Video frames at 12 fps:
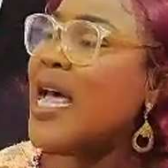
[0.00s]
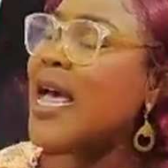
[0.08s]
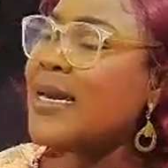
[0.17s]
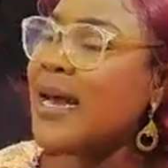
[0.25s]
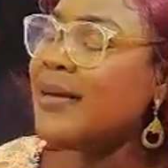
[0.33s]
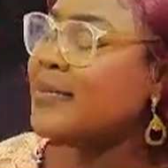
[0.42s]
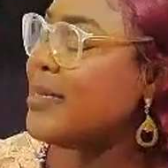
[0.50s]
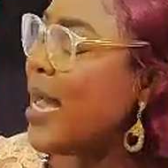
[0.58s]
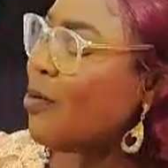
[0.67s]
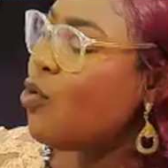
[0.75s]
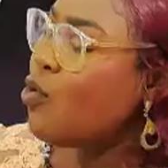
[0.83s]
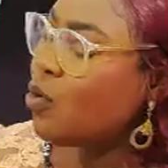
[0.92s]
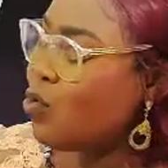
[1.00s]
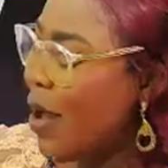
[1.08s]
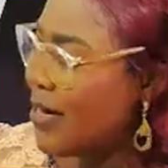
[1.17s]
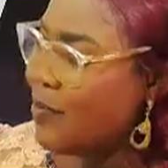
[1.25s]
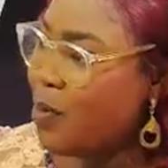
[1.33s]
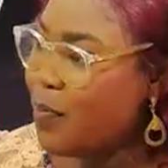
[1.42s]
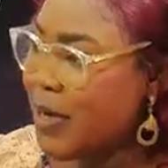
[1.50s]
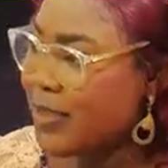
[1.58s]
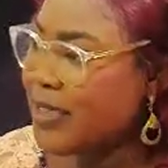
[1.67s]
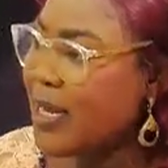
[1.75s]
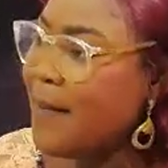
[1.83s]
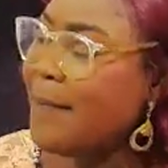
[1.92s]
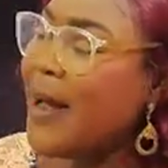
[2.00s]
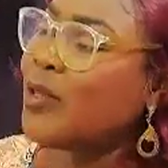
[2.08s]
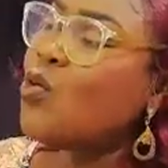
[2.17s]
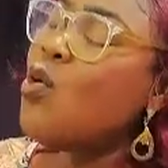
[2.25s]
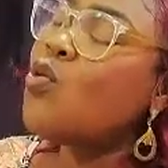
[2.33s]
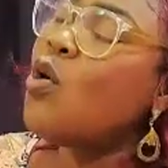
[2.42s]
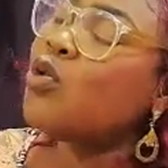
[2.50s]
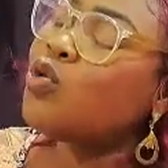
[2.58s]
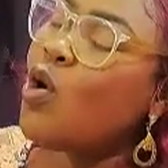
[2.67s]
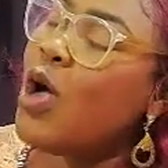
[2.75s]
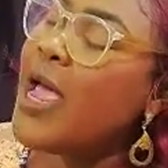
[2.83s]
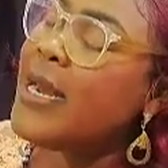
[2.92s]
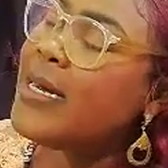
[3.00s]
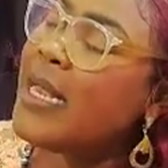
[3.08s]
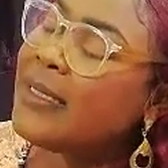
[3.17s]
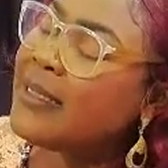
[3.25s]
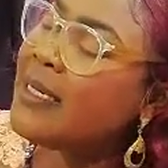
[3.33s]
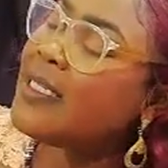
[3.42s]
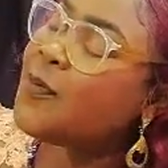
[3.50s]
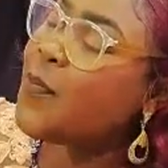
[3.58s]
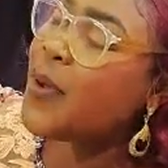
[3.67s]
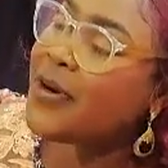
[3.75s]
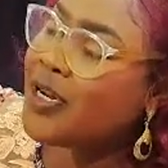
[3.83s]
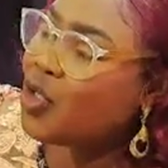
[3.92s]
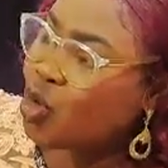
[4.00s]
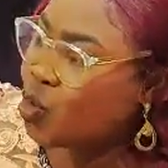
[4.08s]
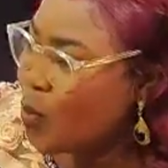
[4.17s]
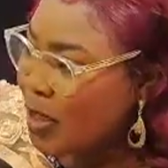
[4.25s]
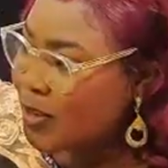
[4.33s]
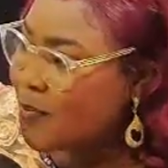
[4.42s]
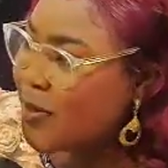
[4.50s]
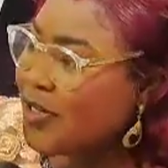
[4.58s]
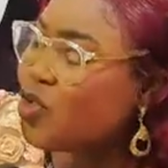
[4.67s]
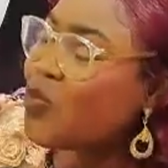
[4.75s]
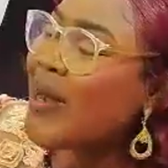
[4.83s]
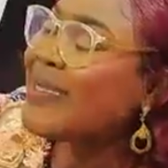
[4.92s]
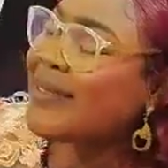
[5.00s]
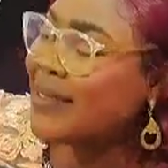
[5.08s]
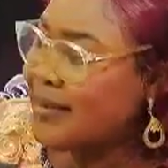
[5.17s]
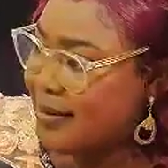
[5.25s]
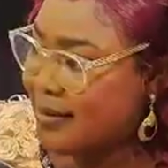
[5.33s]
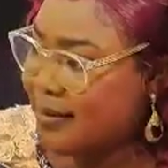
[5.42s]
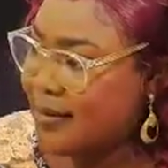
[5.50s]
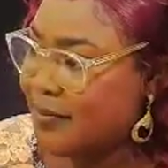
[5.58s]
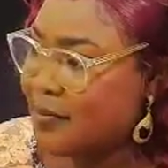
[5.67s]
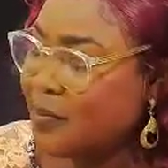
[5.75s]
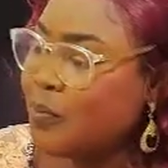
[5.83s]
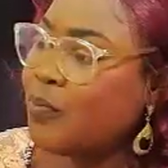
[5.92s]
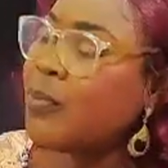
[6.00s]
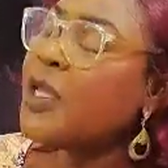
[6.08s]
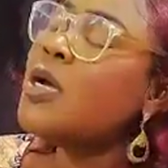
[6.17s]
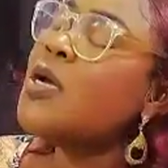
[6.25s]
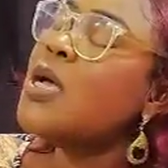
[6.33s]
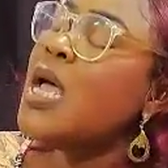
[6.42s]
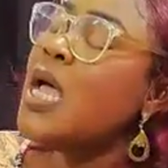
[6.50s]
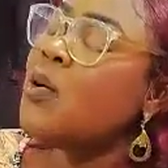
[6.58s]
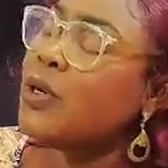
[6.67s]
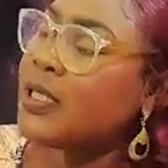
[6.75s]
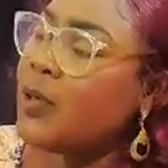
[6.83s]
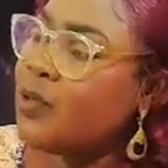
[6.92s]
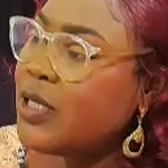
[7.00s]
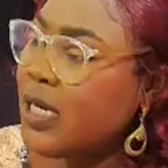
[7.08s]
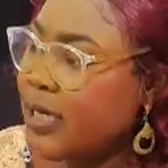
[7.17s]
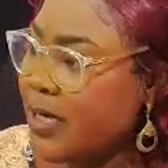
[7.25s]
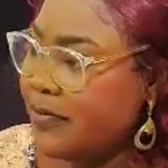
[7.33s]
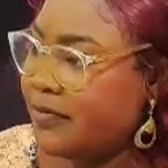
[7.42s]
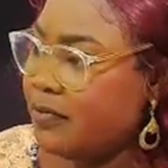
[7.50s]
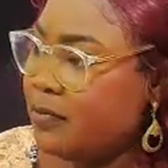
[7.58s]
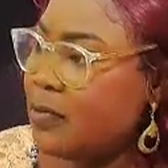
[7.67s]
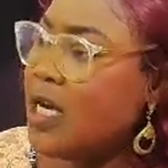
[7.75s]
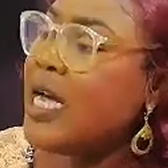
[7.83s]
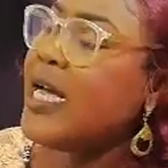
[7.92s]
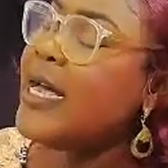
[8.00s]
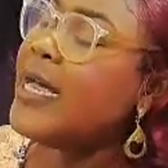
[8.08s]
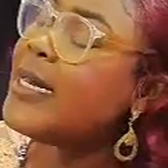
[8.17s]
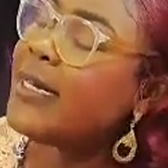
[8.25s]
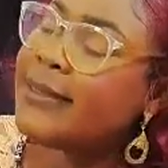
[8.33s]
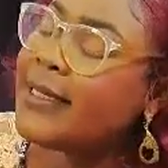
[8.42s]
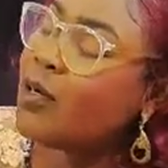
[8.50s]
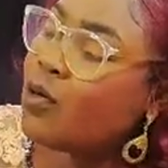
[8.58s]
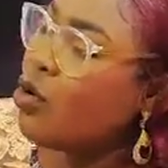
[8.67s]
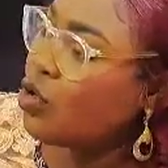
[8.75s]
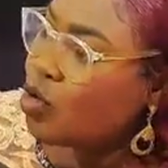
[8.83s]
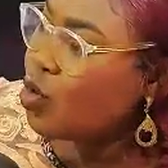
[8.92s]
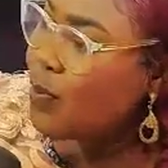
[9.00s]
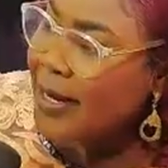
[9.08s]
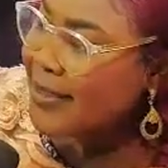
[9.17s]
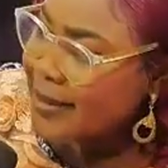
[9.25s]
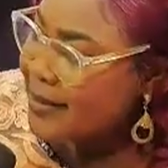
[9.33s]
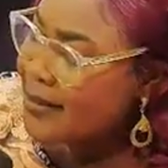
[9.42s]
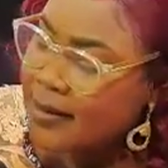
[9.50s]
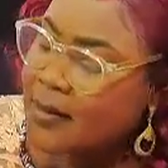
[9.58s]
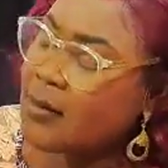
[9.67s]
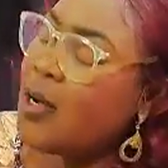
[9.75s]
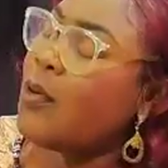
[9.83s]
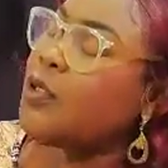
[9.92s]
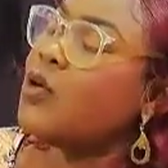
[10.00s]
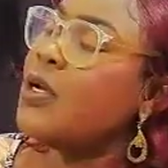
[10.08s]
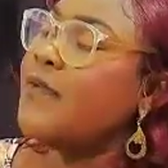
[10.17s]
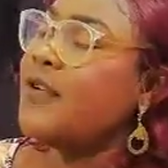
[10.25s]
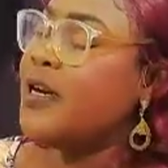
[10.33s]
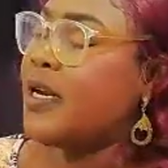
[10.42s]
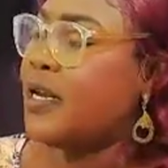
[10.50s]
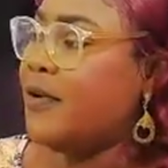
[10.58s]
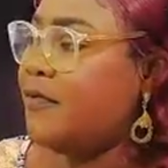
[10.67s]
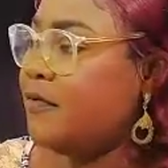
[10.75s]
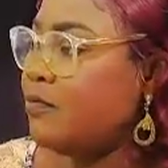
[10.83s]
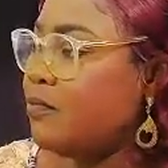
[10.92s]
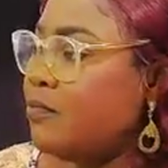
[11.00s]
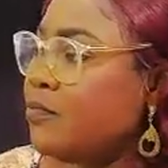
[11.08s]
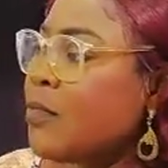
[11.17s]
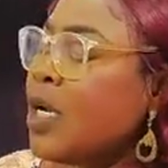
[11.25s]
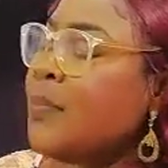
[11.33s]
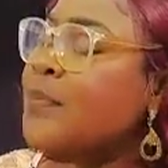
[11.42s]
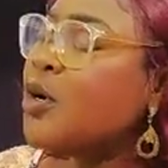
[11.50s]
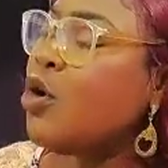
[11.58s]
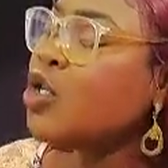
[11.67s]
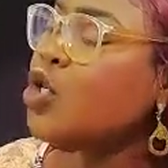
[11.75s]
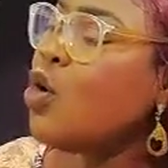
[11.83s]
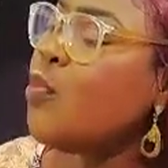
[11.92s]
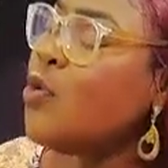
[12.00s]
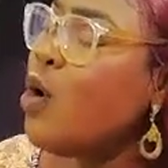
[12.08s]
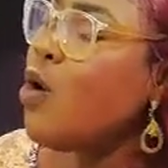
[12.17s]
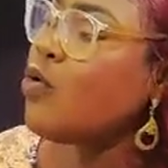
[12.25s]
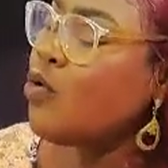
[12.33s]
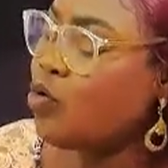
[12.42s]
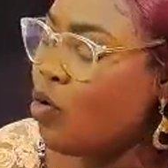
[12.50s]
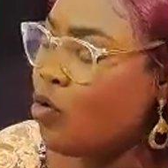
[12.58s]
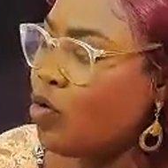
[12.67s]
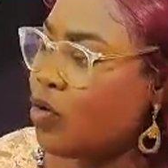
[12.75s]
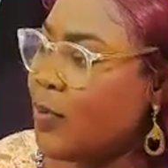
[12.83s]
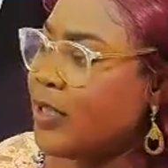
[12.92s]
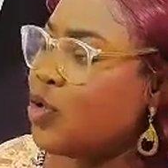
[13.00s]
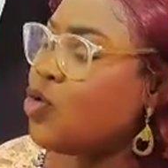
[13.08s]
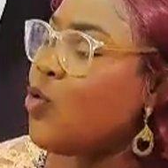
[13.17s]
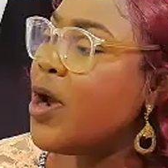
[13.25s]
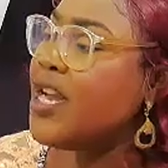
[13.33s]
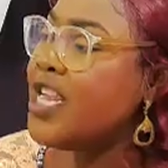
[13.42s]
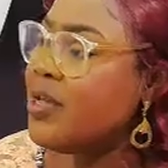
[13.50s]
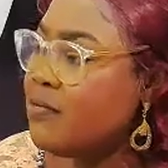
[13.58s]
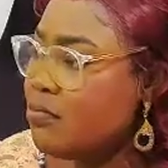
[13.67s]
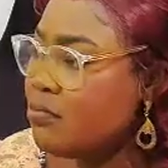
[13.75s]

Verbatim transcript: ena nya ukoto ade popese but ukoto anything spiritual spiritual things e wo say wo ye careful anything cosmetics e wo say you very careful because you obi wo ho no ton cosmetics so we ni